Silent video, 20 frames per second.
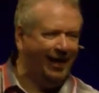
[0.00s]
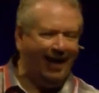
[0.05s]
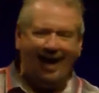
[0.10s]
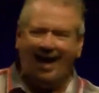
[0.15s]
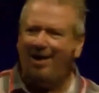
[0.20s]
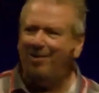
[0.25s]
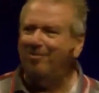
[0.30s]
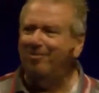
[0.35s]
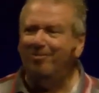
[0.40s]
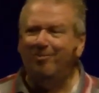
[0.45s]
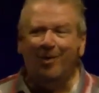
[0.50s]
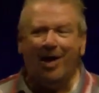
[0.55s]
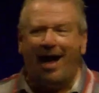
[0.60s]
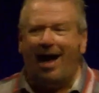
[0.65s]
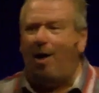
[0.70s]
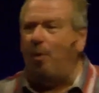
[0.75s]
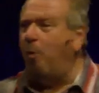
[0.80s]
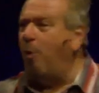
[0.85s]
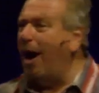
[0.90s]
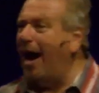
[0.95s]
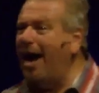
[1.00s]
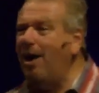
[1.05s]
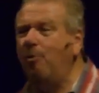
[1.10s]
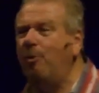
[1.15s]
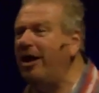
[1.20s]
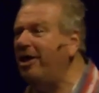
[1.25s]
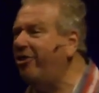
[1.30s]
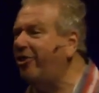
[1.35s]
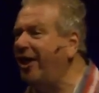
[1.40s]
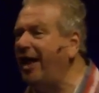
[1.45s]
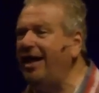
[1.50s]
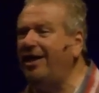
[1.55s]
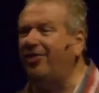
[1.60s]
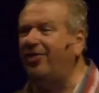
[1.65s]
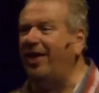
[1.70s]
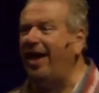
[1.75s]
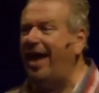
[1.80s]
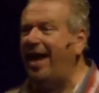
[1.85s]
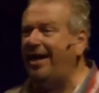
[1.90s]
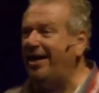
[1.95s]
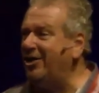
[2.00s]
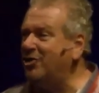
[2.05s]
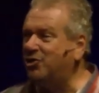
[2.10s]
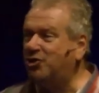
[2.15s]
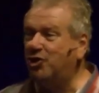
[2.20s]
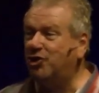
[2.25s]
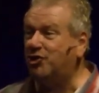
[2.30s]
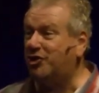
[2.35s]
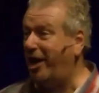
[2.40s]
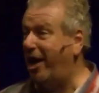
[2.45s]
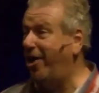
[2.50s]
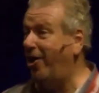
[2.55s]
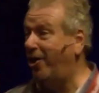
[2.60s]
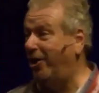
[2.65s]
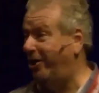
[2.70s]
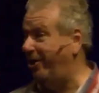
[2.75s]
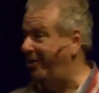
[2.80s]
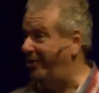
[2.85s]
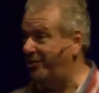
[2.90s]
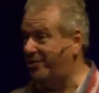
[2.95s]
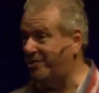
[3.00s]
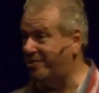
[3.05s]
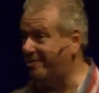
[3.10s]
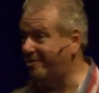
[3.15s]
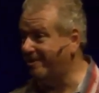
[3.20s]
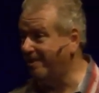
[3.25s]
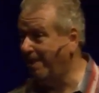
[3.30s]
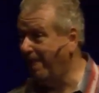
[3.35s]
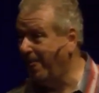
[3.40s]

And why we think that is just arrogance.